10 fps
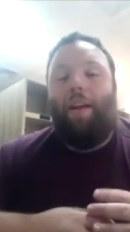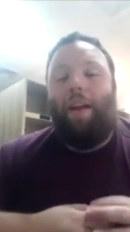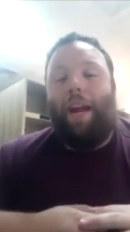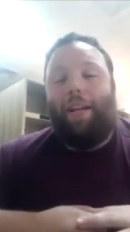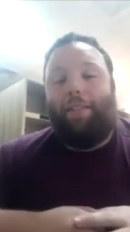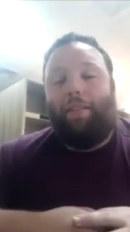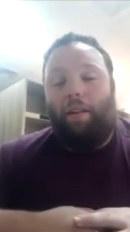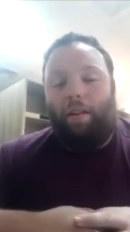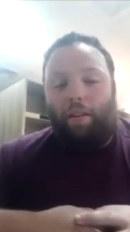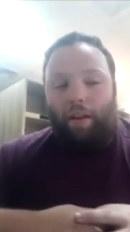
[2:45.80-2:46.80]
it's
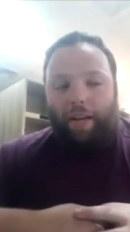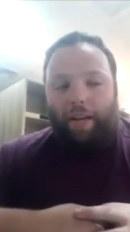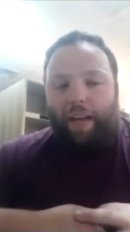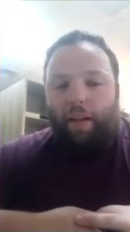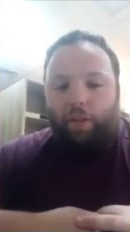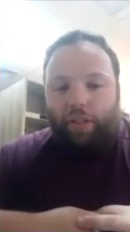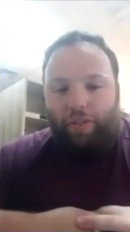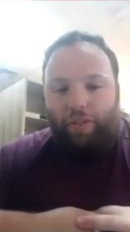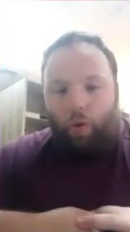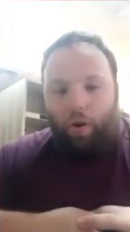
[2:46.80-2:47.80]
the Intelligence
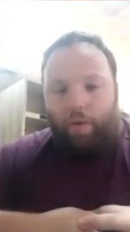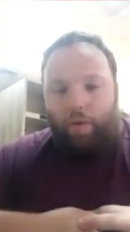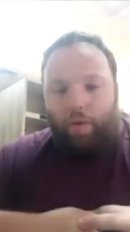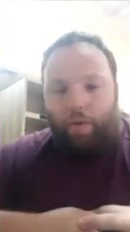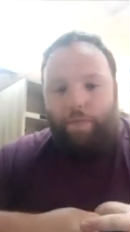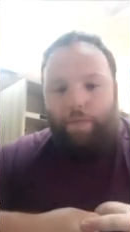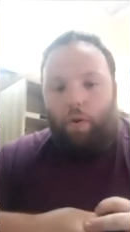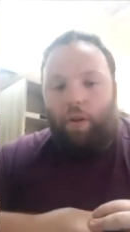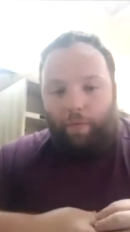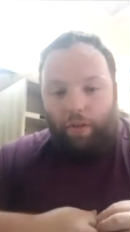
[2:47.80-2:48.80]
Corps
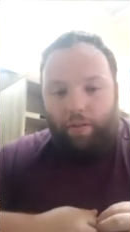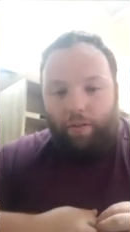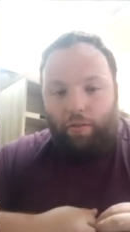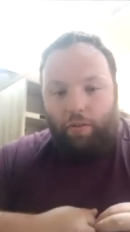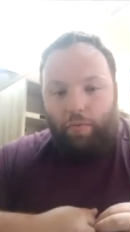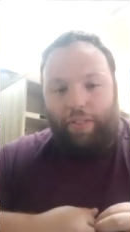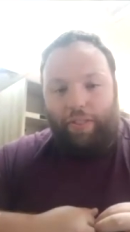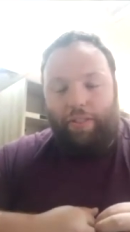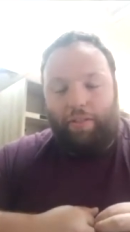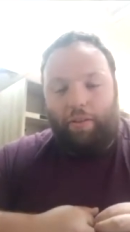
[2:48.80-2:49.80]
for the Air Force,
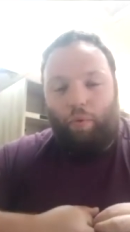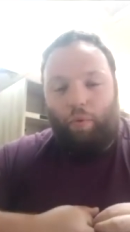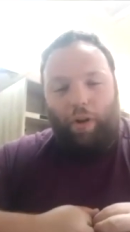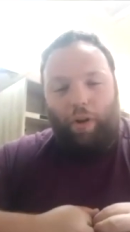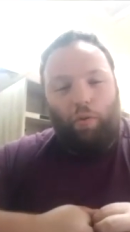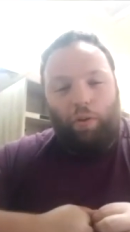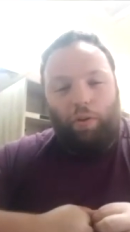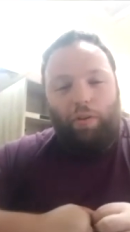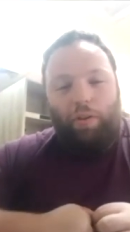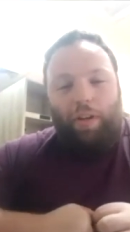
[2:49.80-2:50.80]
which is pretty cool.
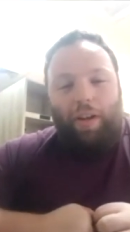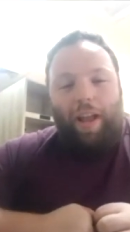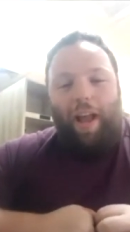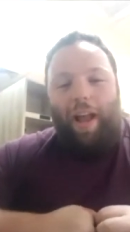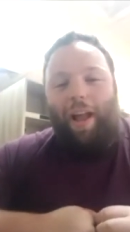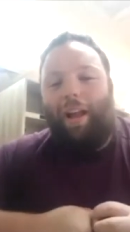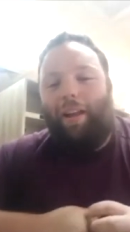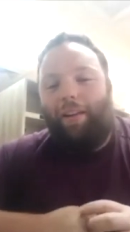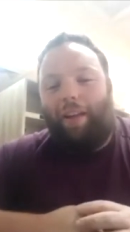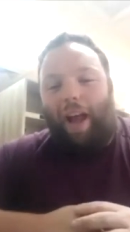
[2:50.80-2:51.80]

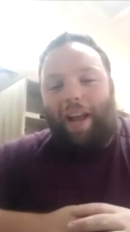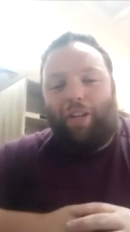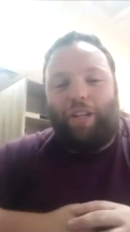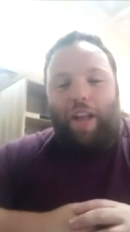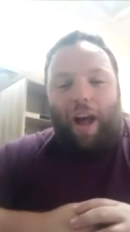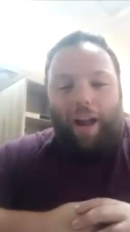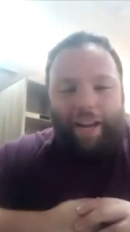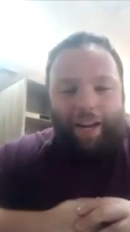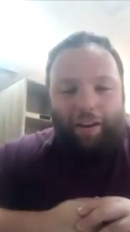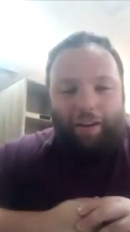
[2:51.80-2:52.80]
And I actually got
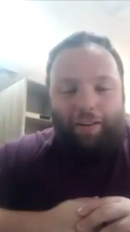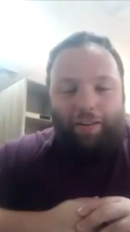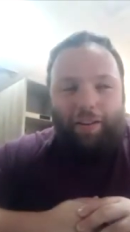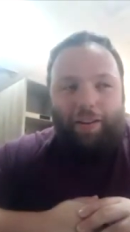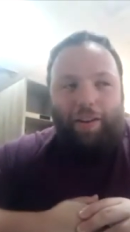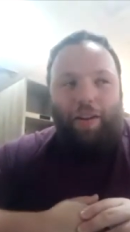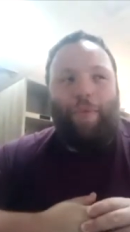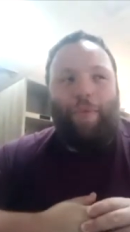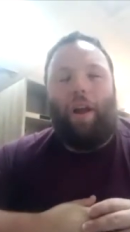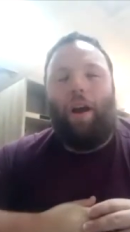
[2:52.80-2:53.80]
here
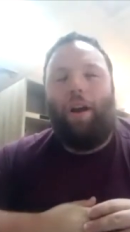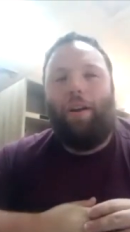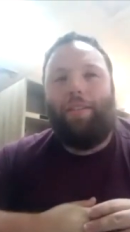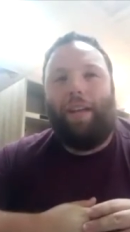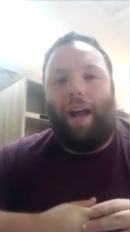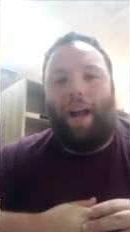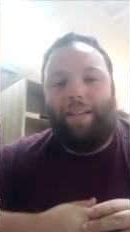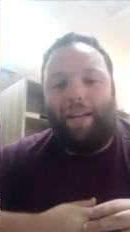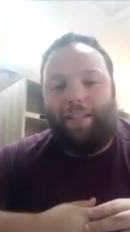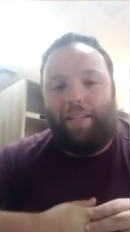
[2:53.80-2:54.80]
because I
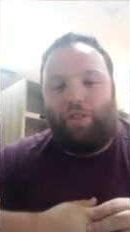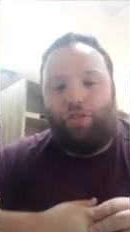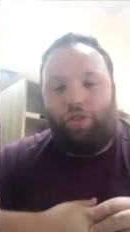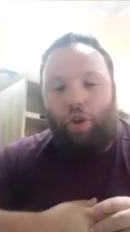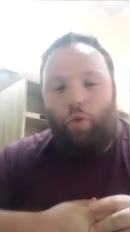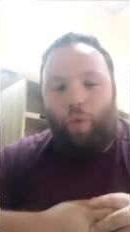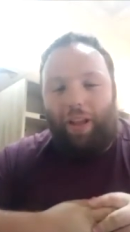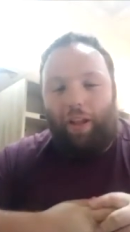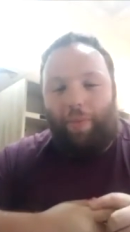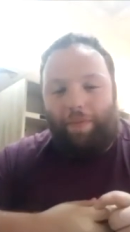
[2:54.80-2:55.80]
tested so well
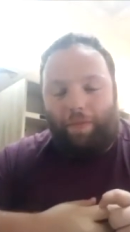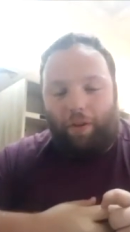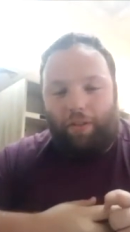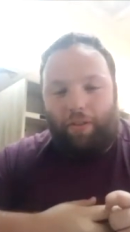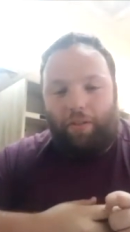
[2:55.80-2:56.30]
on my first